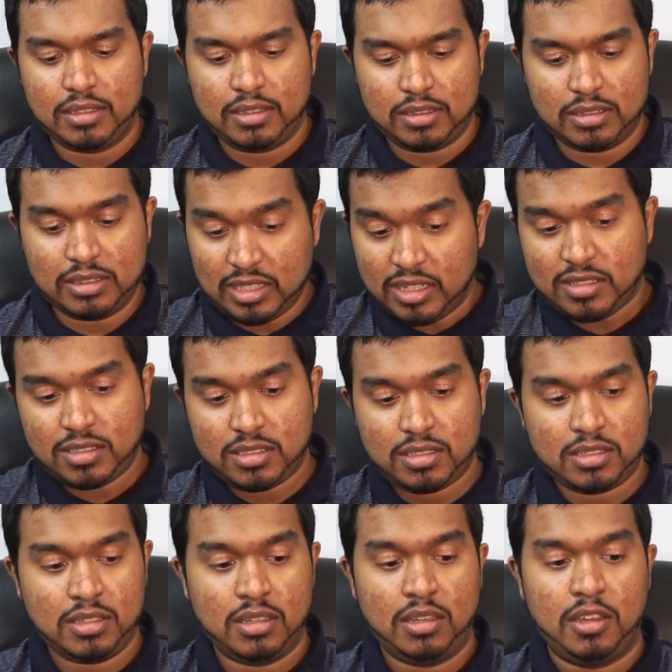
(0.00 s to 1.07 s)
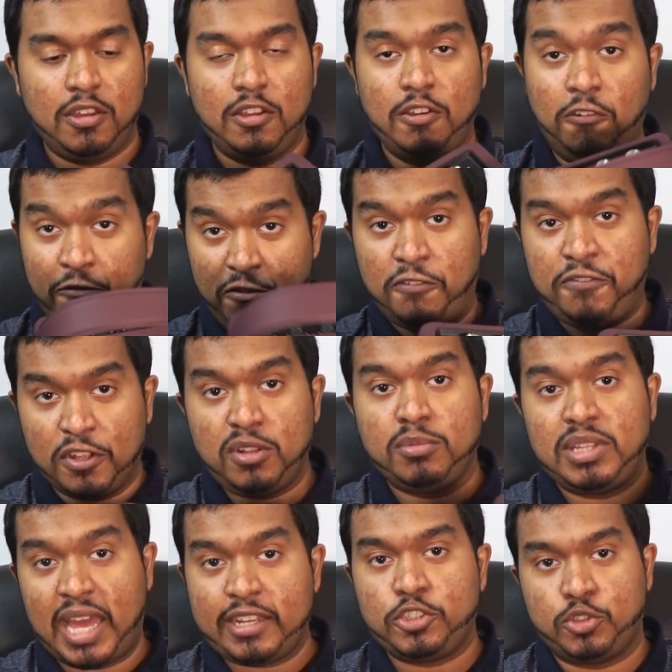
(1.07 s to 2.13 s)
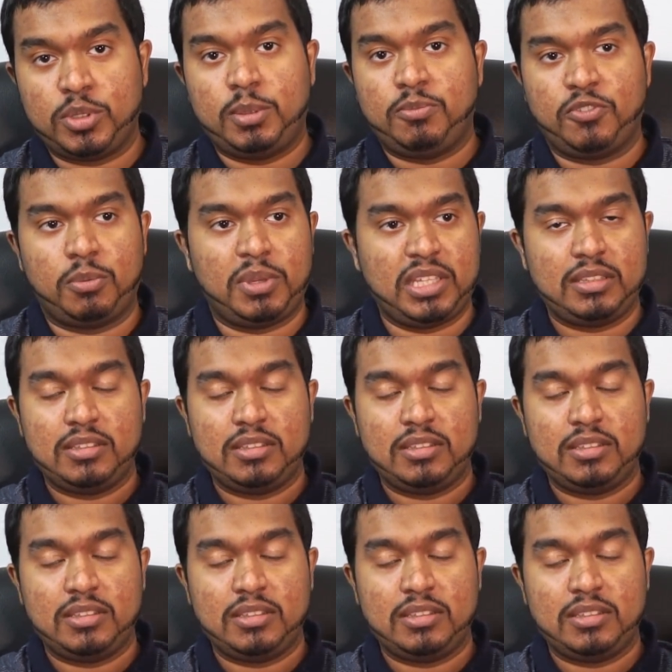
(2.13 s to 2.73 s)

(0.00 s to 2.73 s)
This fulfilled that dream for me.